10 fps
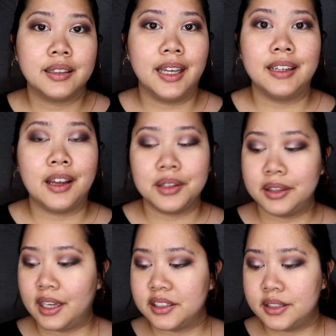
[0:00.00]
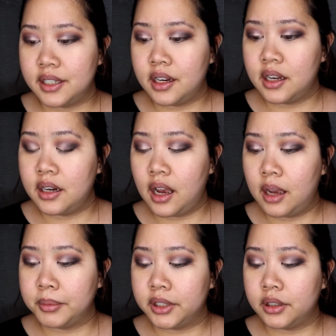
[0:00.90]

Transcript: Okay, now that that's done, I'm gonna